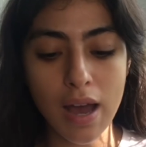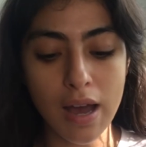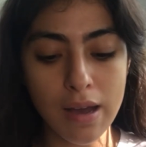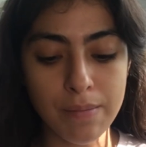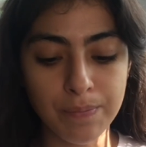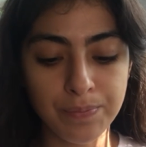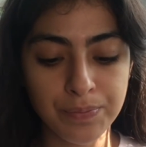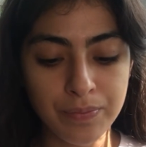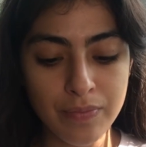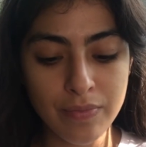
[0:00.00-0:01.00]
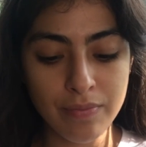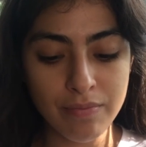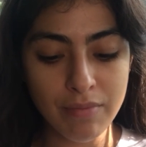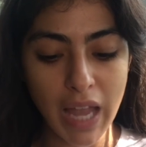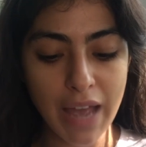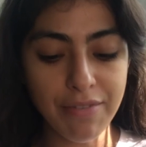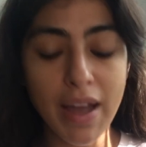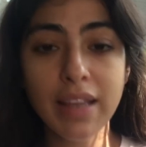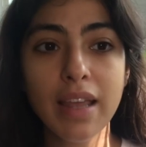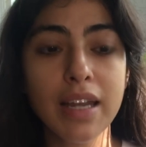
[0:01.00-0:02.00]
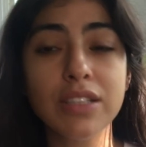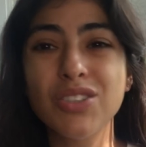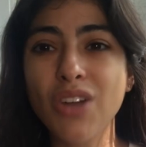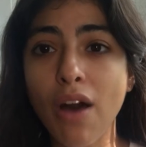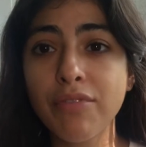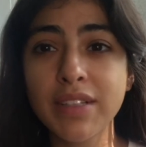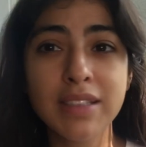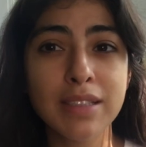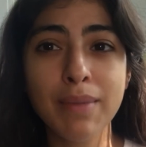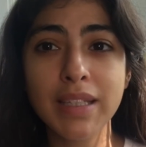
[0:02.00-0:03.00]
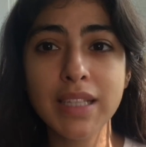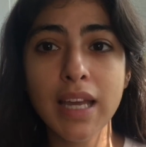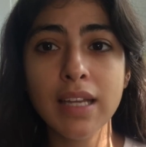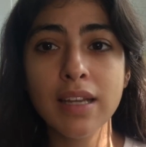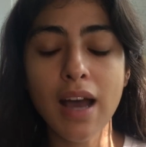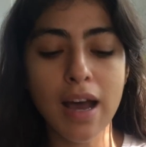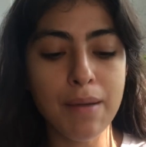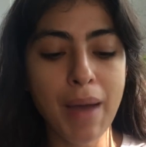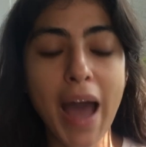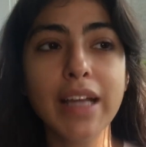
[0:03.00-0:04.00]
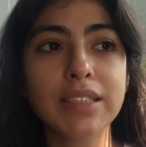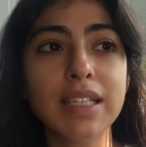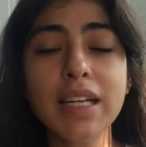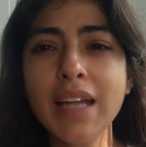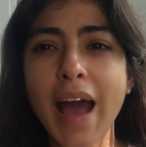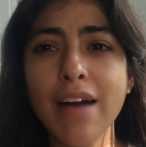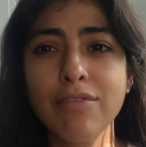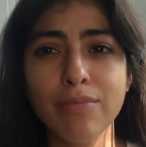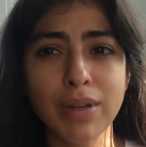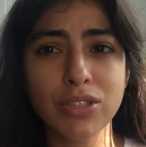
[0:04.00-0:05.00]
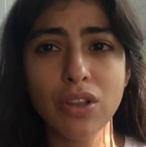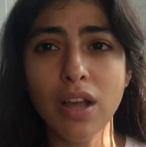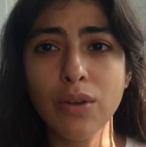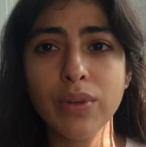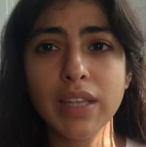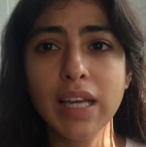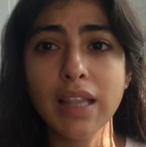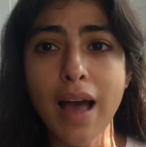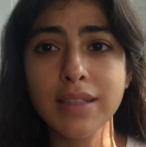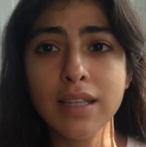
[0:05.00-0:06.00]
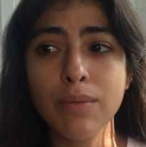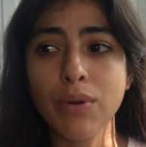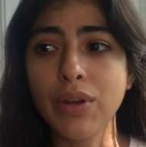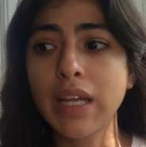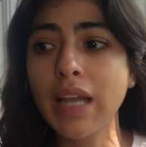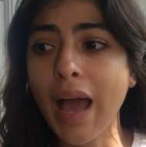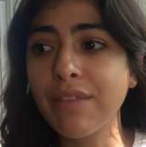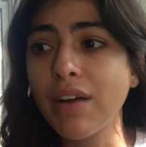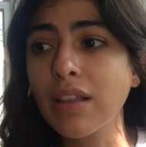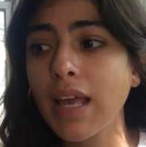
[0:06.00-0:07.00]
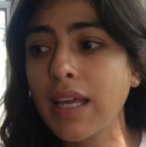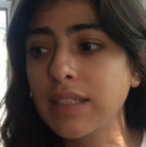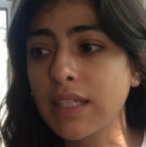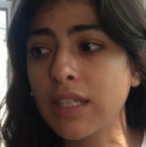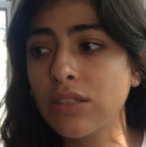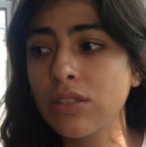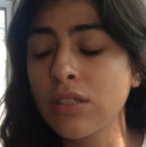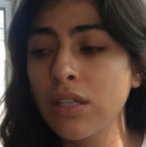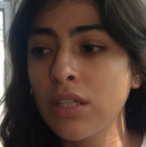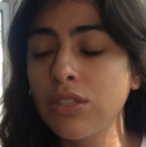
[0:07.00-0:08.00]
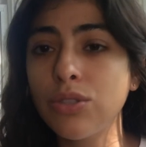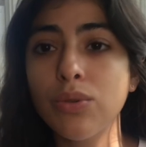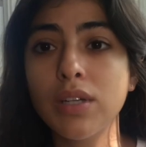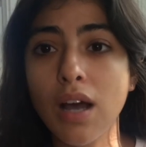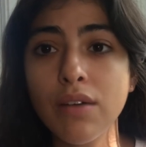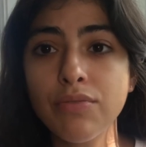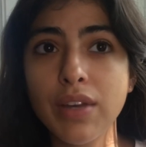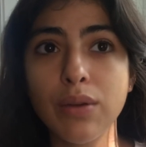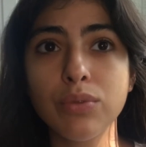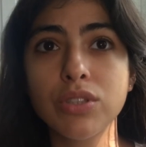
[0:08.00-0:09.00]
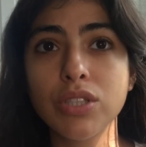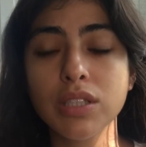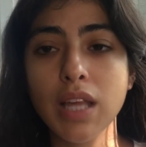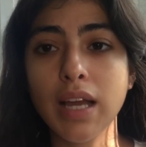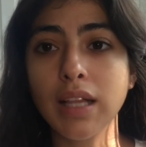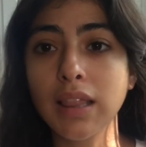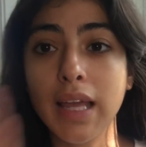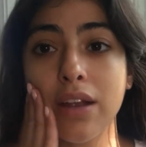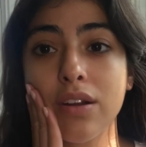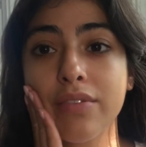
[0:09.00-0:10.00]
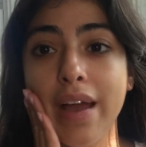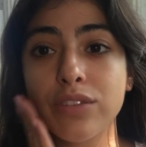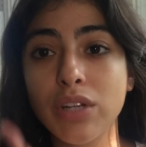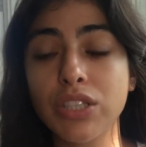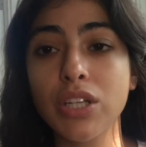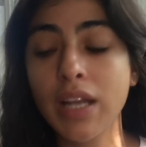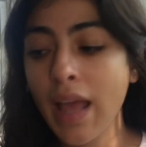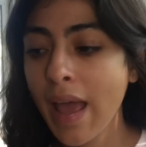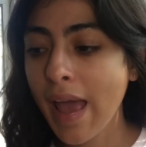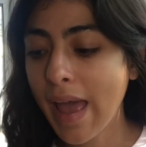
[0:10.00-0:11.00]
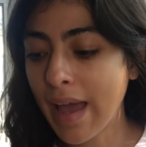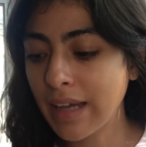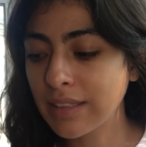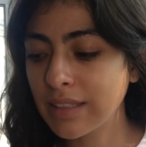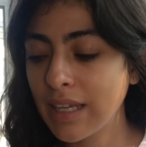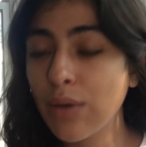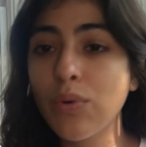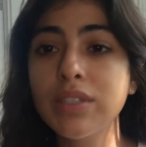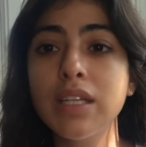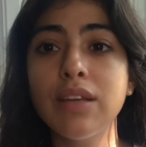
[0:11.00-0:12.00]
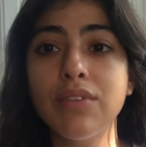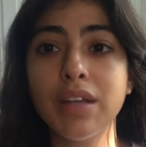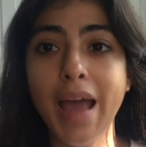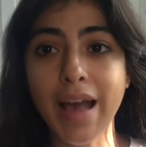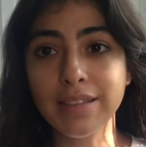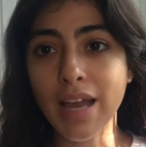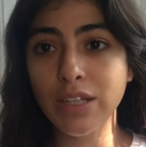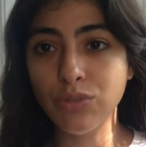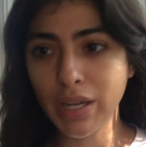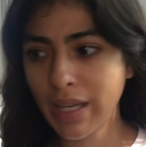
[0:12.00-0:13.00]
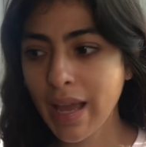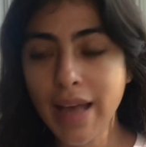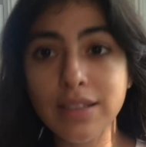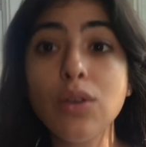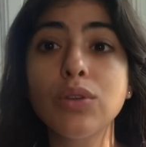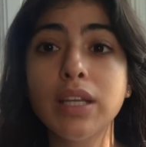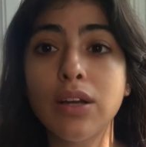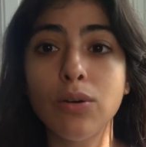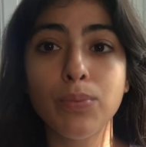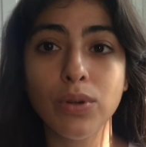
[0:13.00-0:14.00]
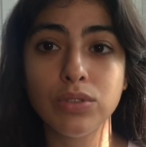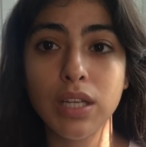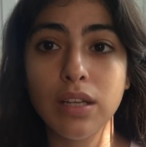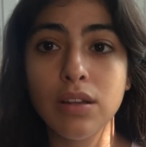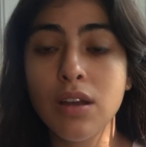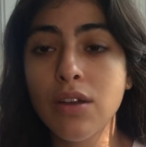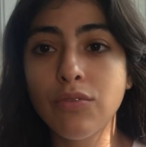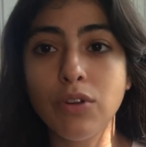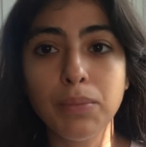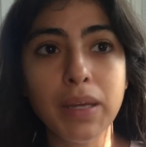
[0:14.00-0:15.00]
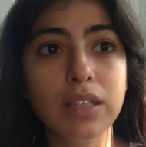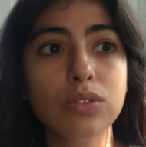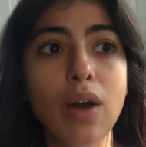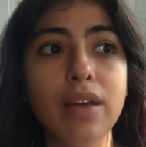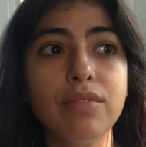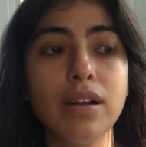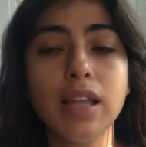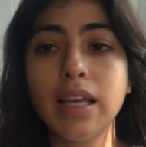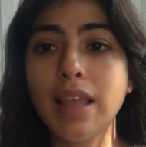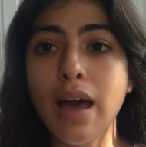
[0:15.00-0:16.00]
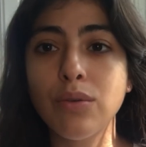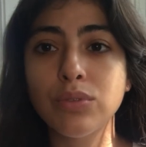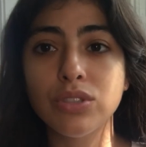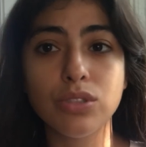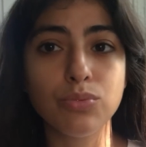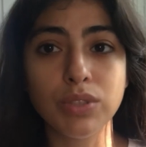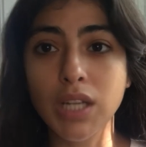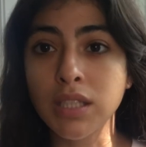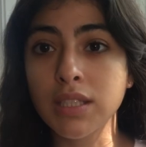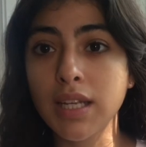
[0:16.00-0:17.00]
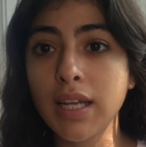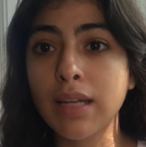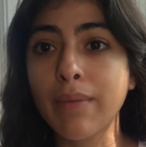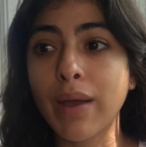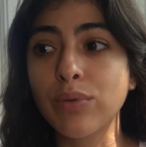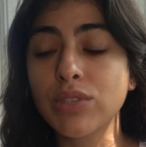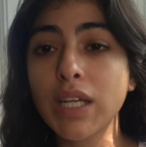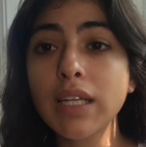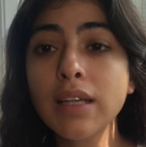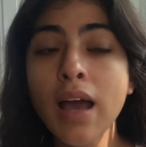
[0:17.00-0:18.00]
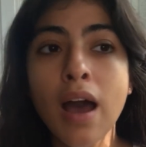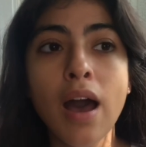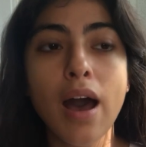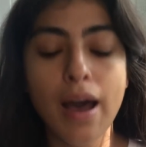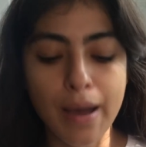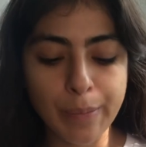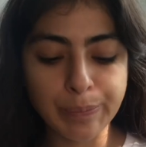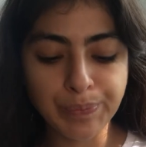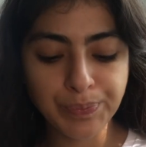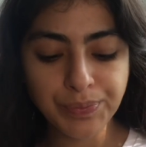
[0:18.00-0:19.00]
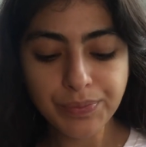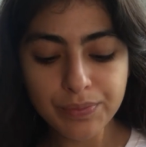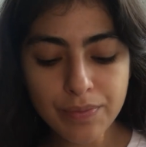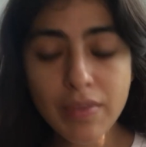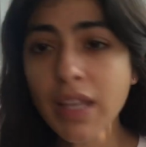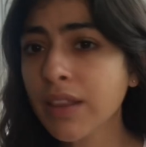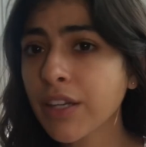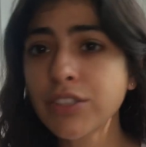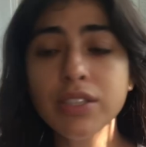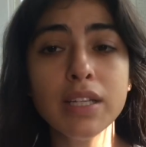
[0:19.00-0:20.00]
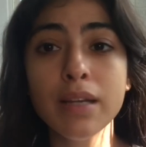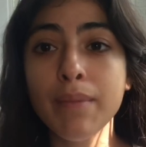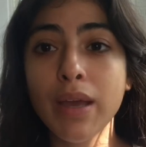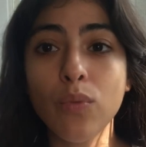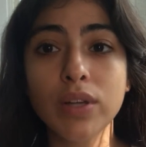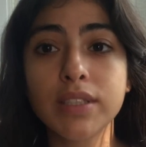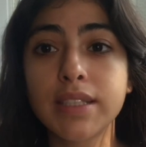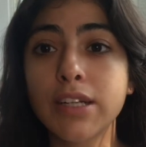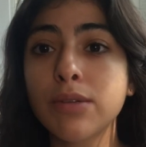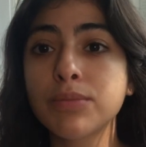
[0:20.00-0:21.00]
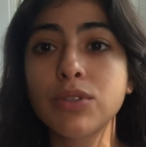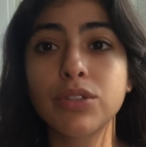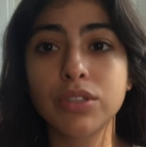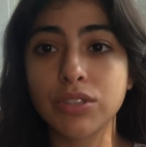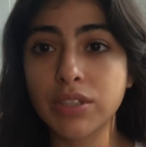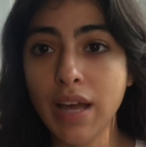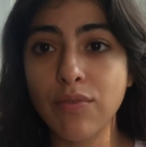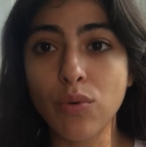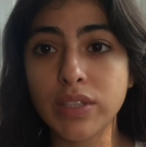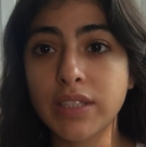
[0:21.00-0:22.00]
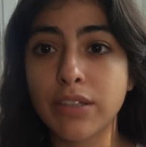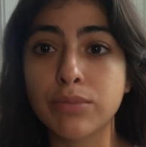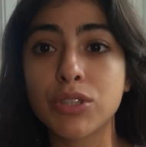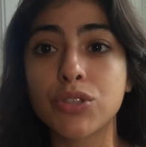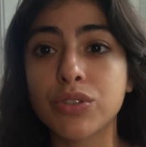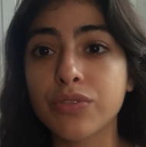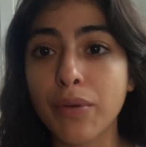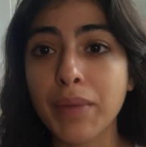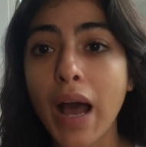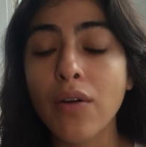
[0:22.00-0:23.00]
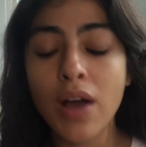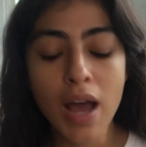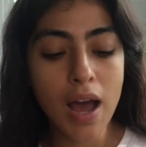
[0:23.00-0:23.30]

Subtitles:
I find that it softens my skin. I didn't have much luck with the Elastin Marine. I felt like it didn't do enough. It was just like a layer of hydration, and it wasn't even as hydrating as Oligo protein for me. So I felt like that was just redundant in my routine. They're just gonna make one serum, so you'll just have one serum to choose from now.